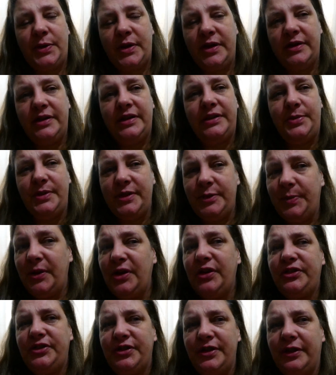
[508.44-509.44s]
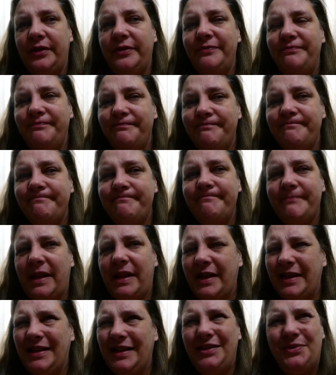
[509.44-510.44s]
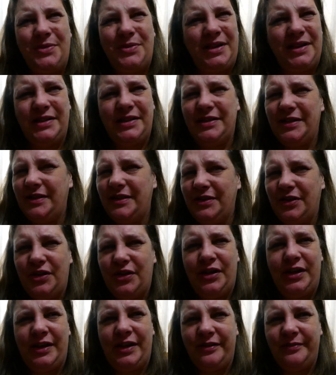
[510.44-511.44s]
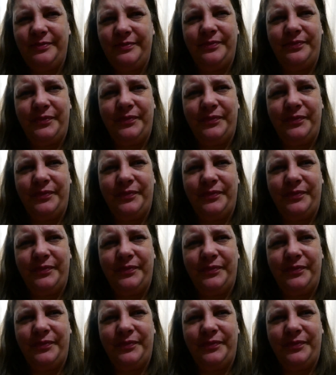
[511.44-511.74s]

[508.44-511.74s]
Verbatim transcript: one this one's personal and this one is, is hurting.